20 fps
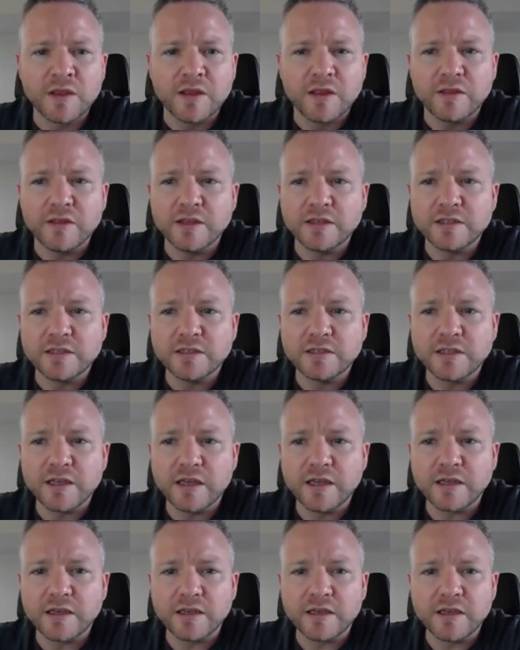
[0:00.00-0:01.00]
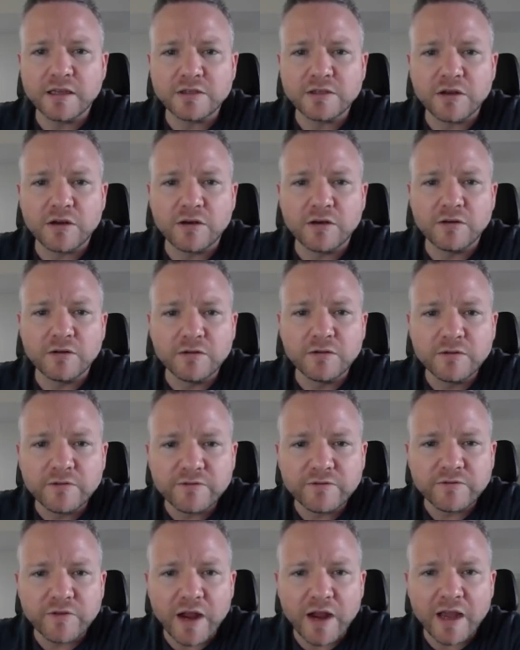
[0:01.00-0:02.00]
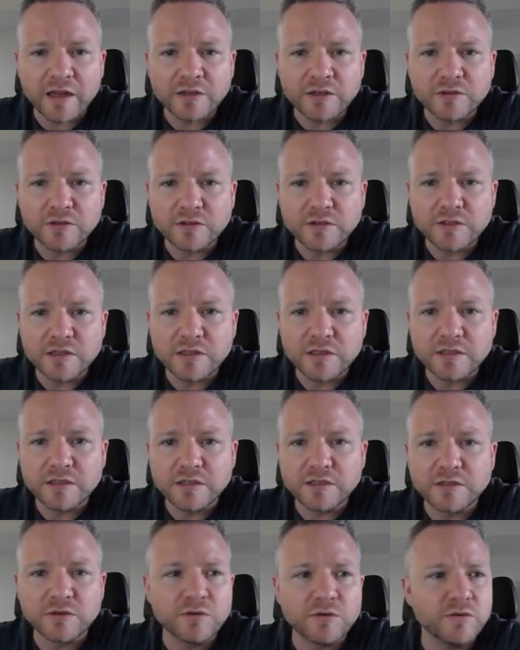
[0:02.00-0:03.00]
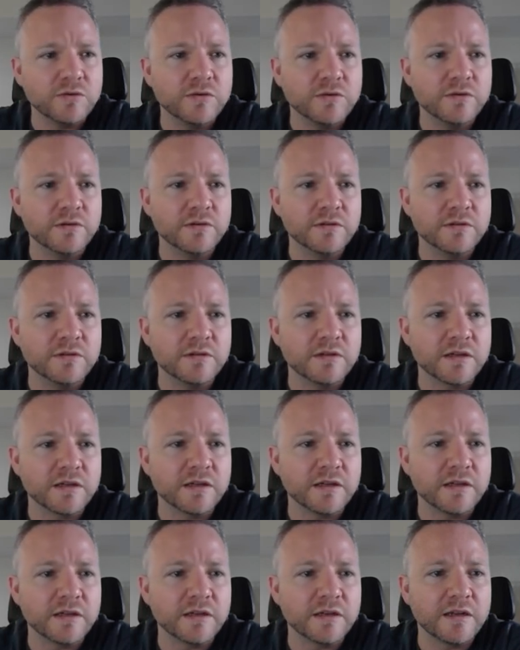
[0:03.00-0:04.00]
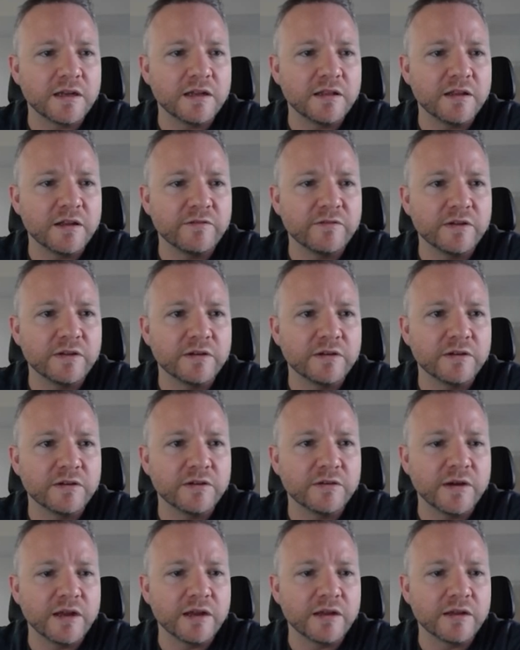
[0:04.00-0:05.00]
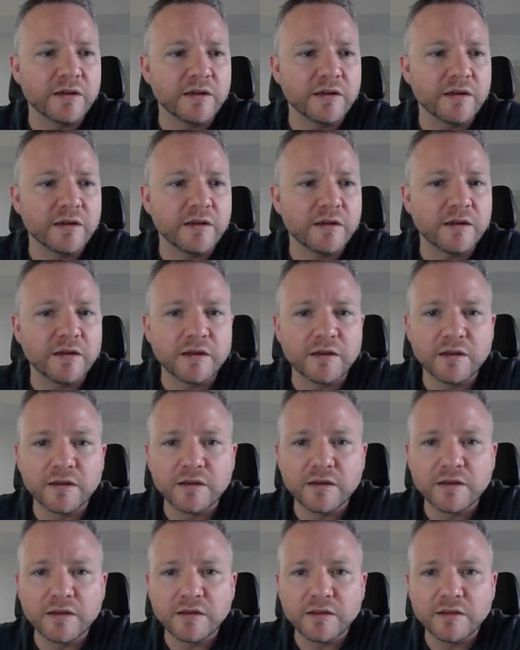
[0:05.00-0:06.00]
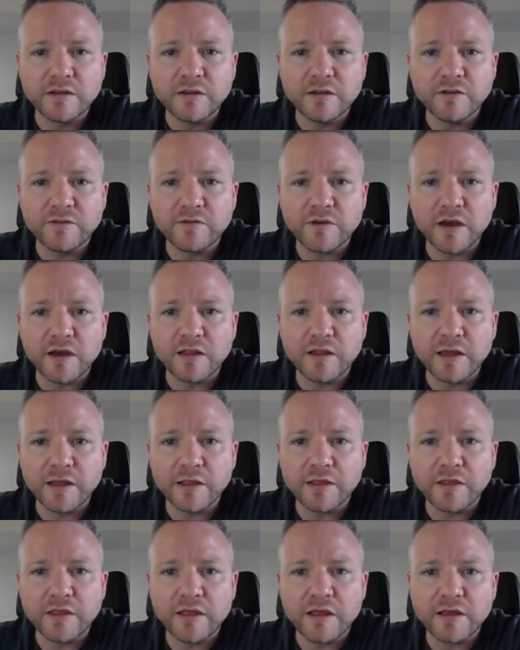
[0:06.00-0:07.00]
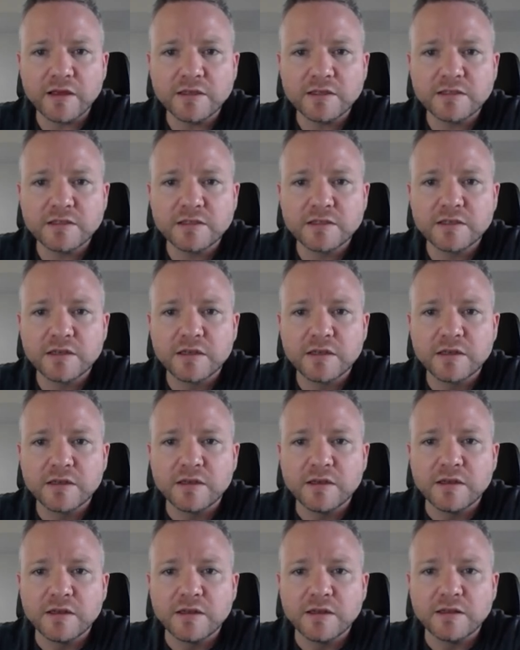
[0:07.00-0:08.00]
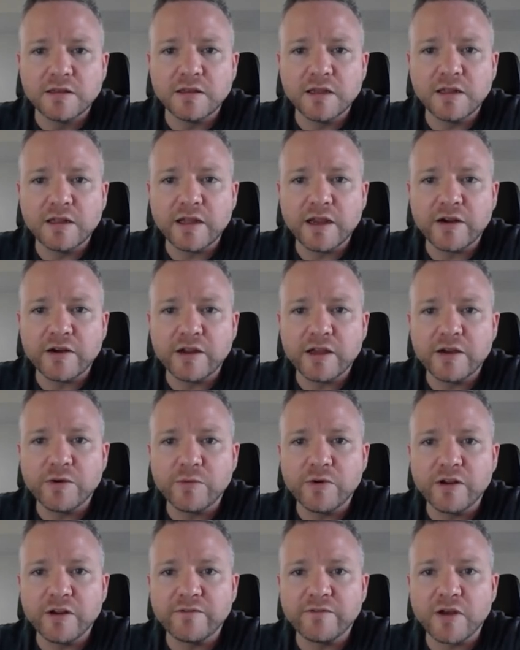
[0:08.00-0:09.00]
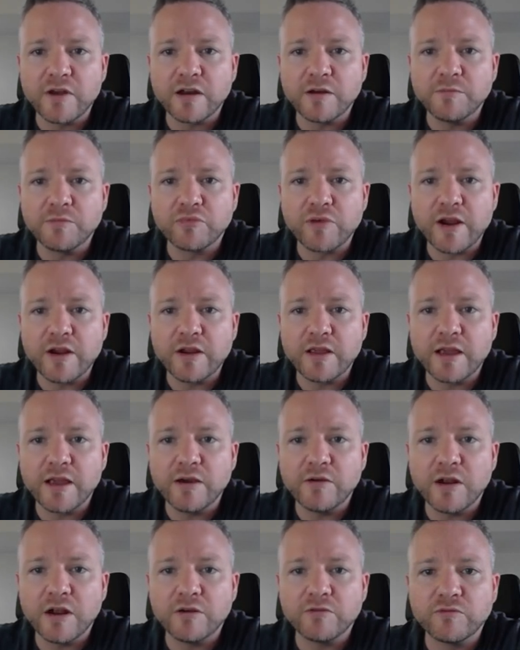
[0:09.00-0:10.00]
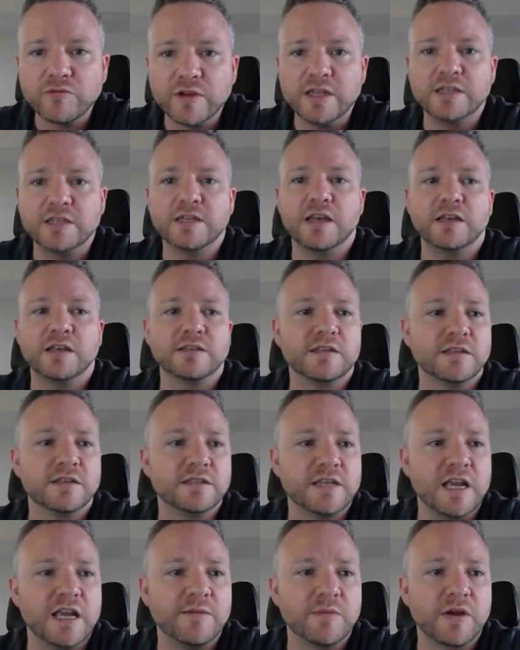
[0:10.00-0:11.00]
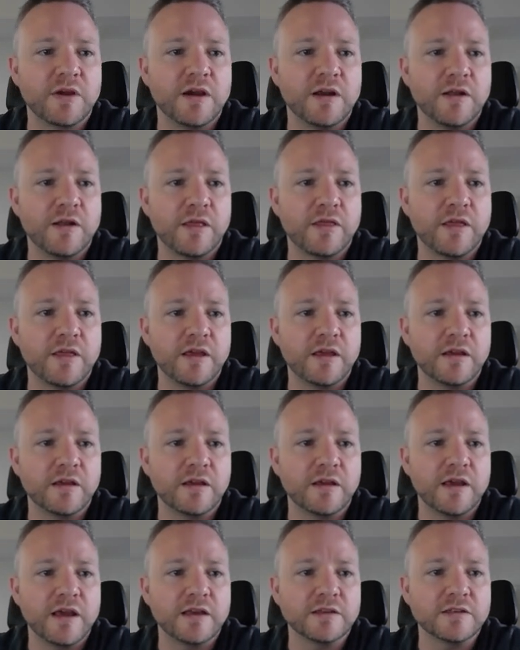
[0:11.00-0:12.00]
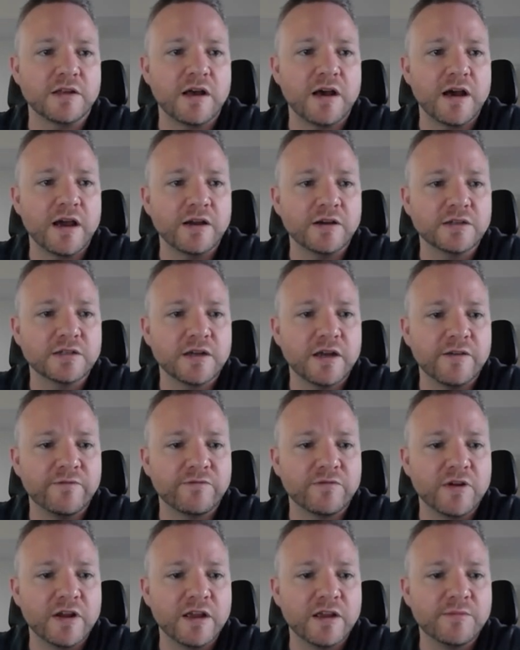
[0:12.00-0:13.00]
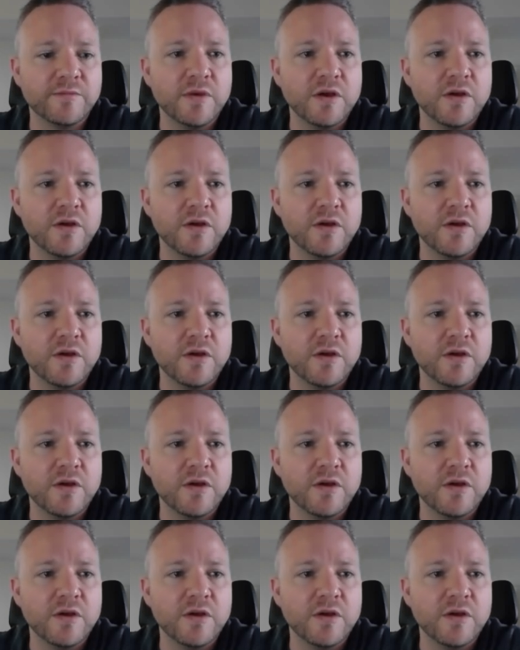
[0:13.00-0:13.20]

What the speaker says: This is like, it's all fractals. This is cool. Look at it. I love it. Hooray. You've got like this little area where you've got a breakout, a retest. Same kind of thing as a higher time frame,